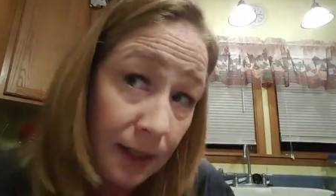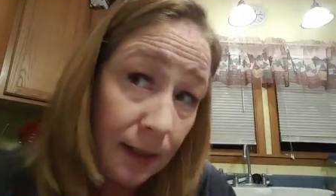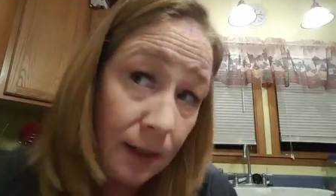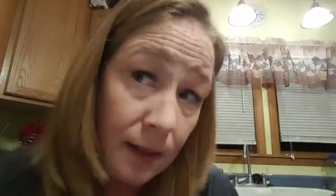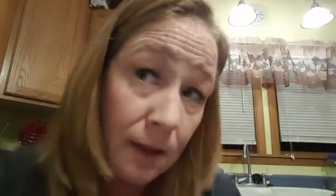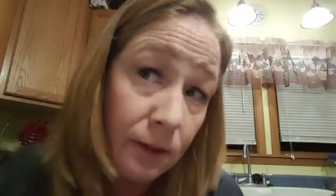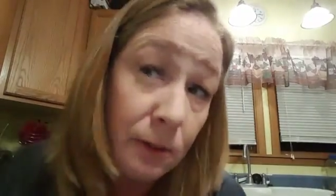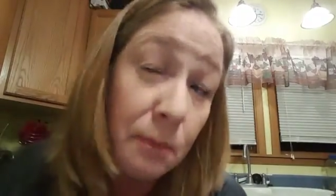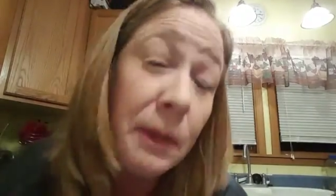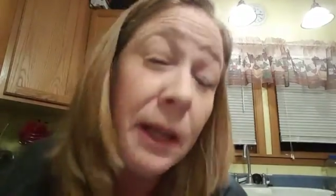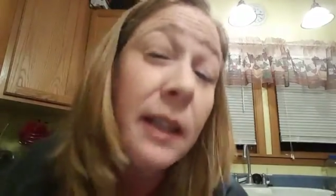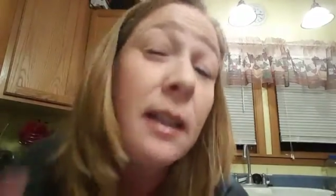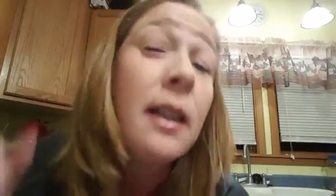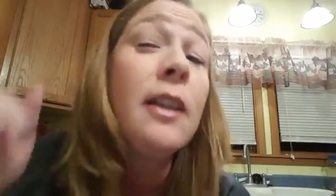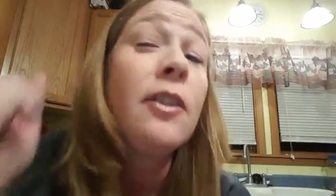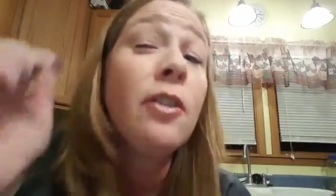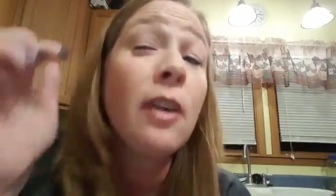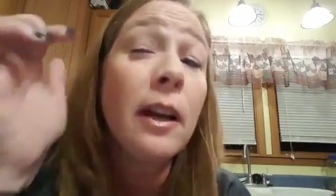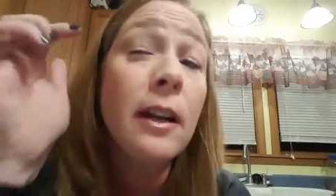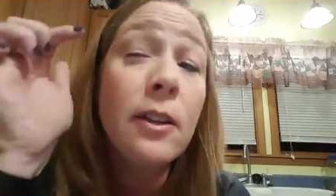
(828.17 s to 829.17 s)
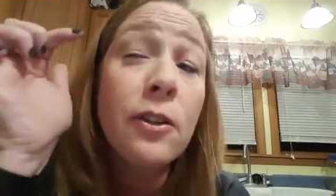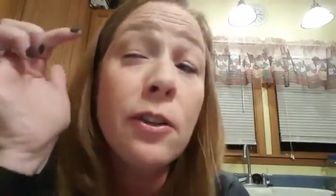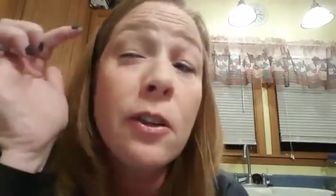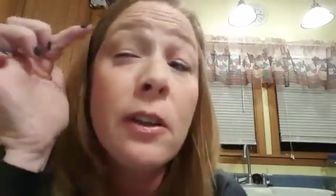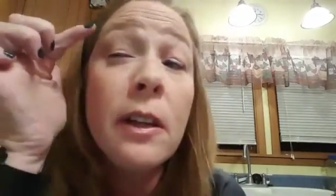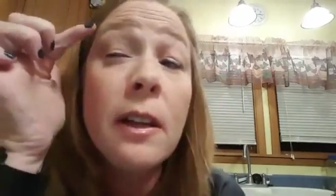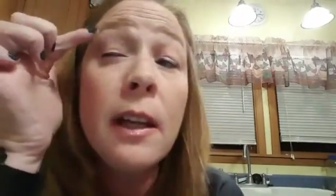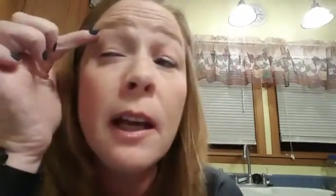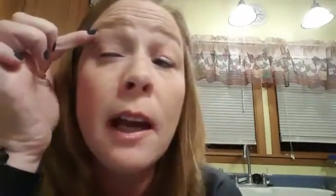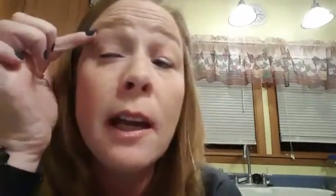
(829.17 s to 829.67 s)
I was mainly trying to show
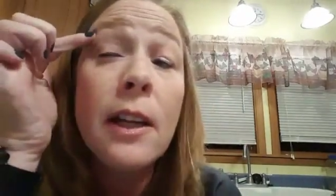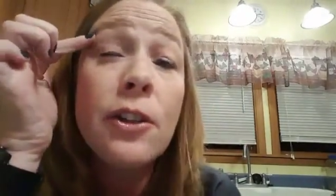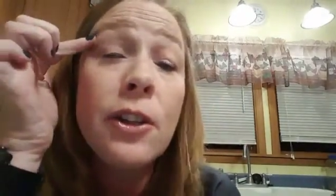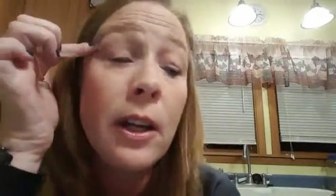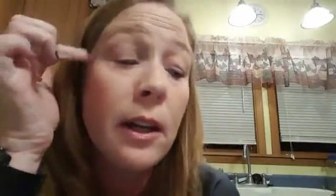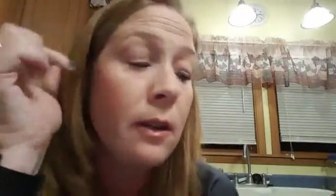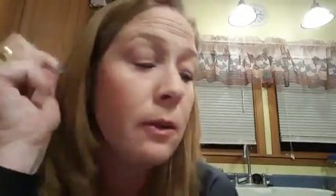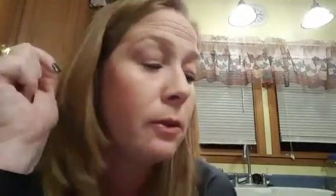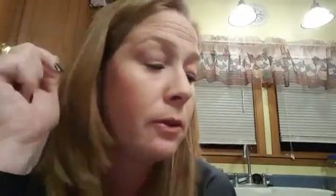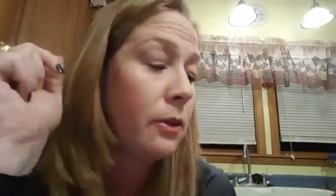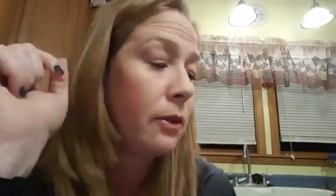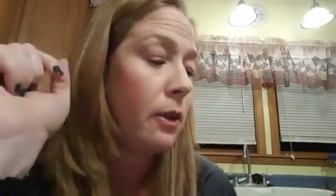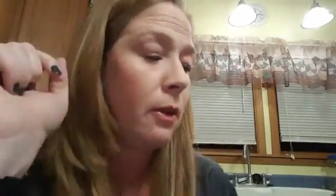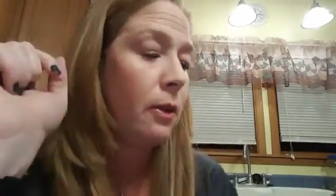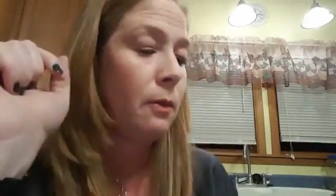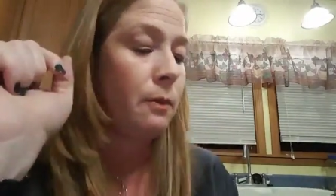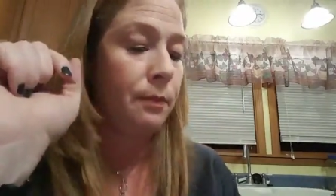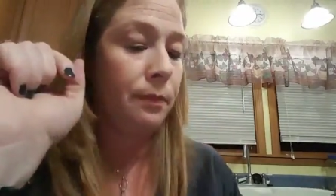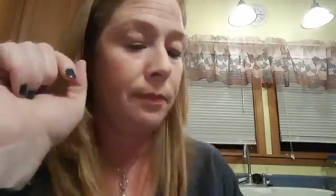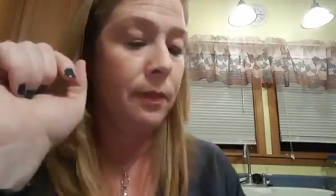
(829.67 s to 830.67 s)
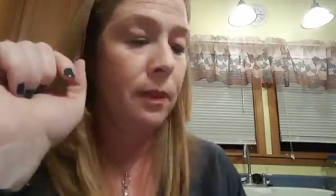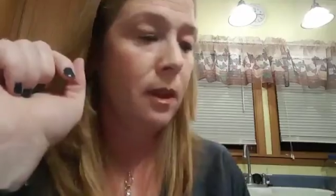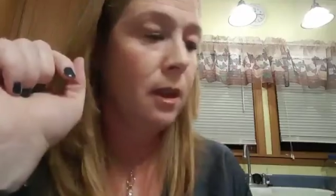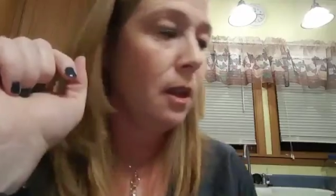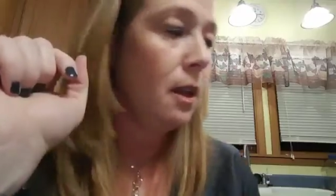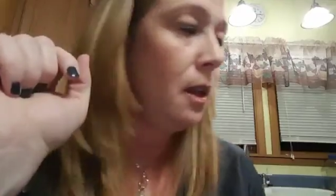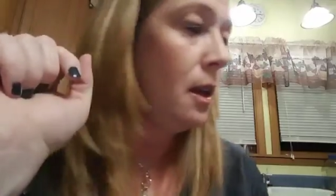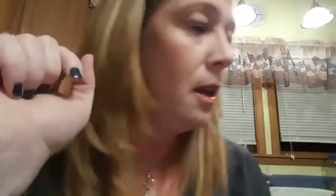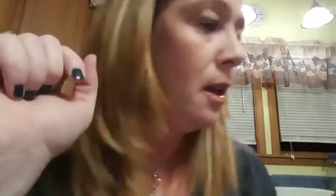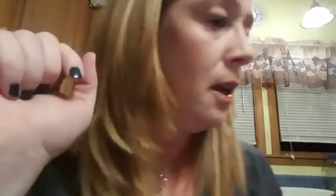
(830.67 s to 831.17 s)
you the eyeshadows. So,
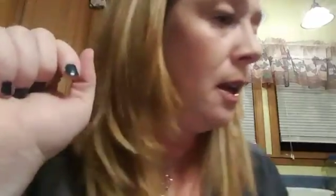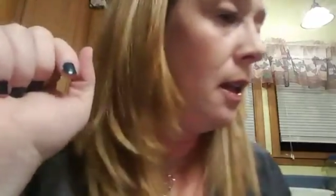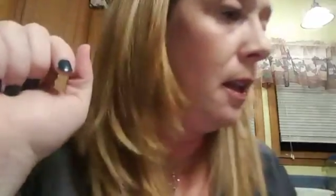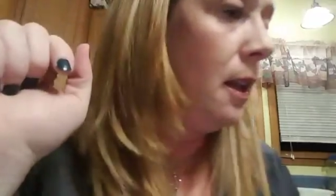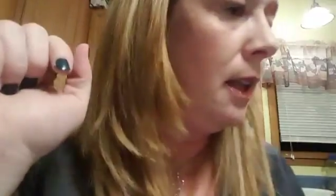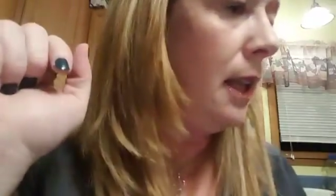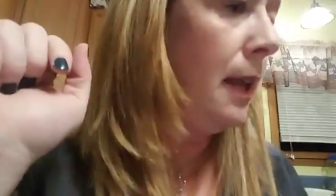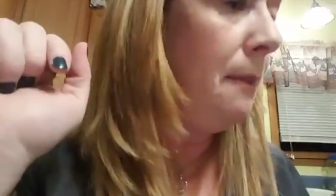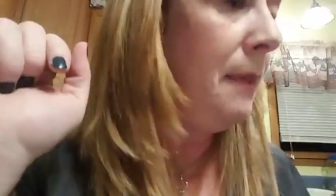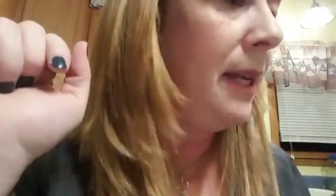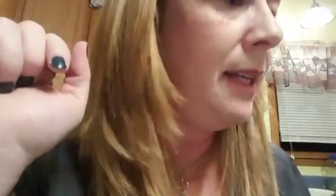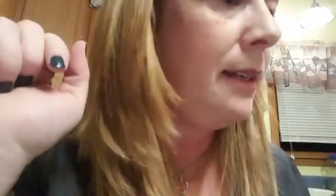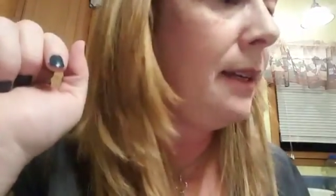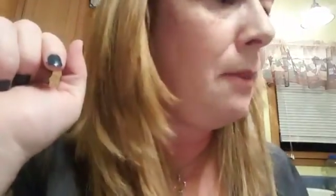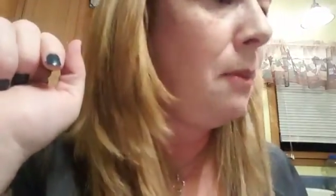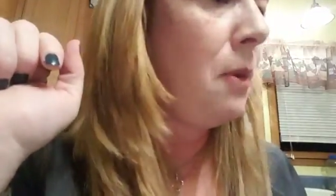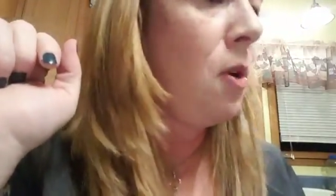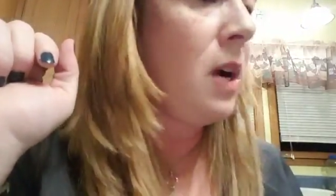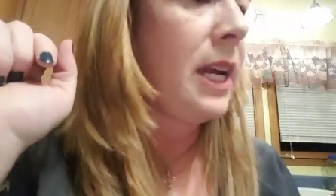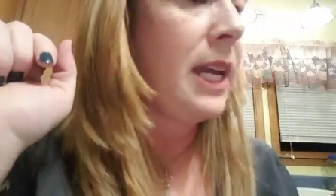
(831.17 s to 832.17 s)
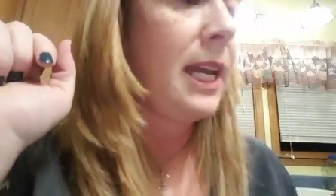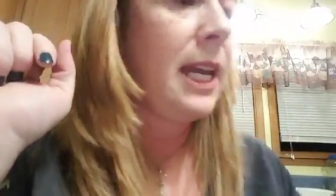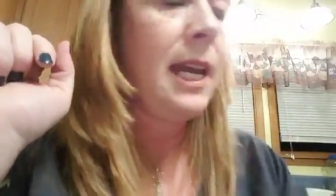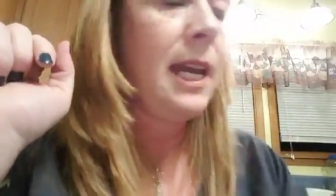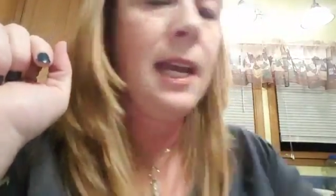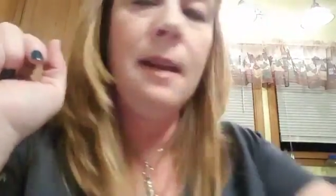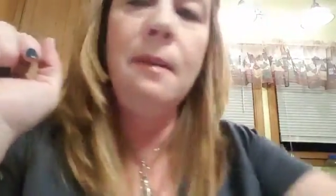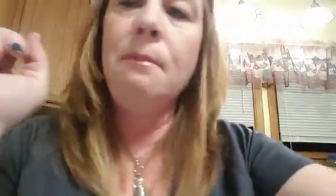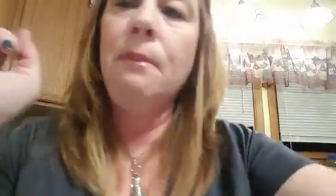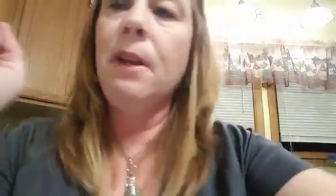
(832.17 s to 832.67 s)
let me demo
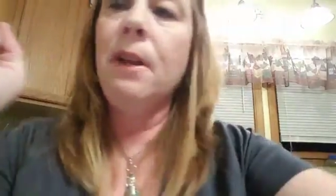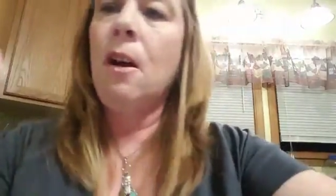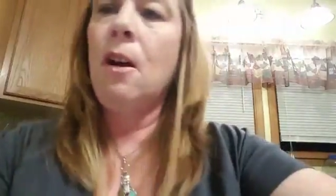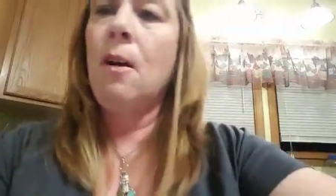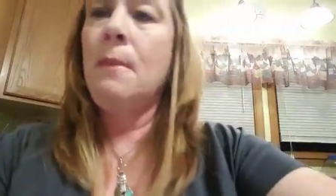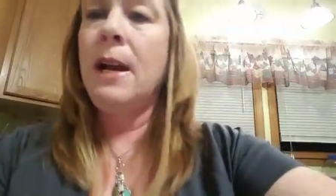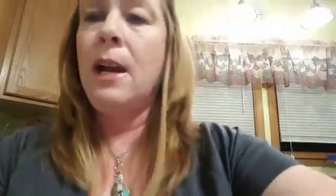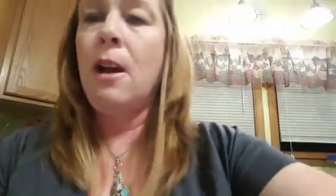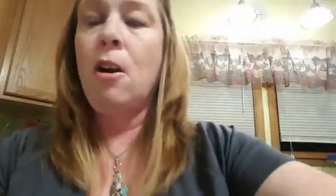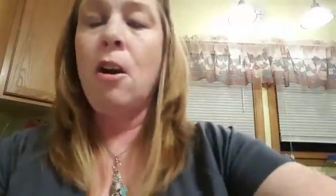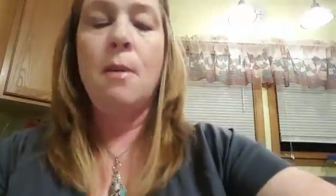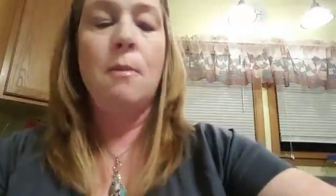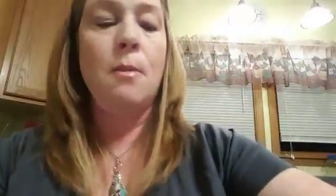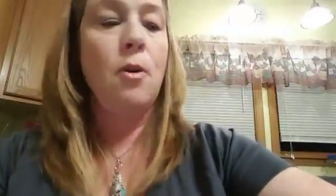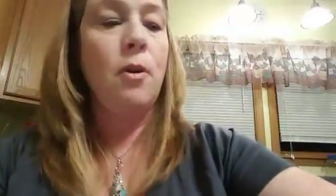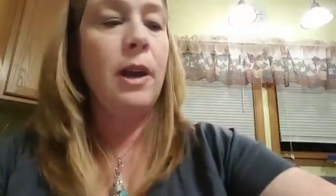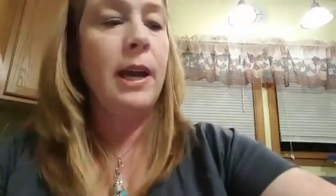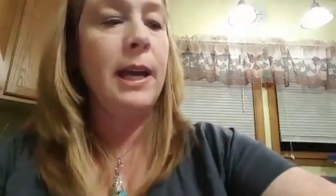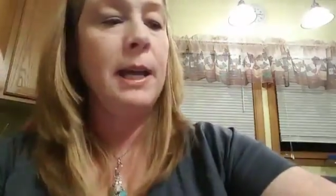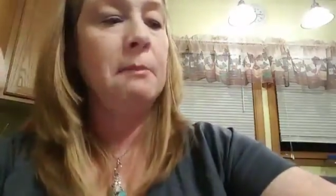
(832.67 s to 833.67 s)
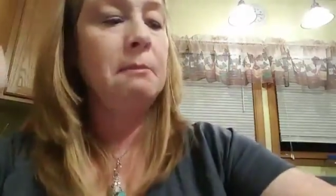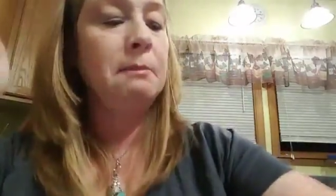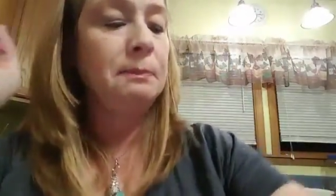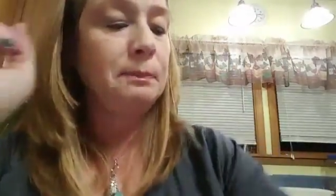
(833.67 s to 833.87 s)
again, but on my arm, okay?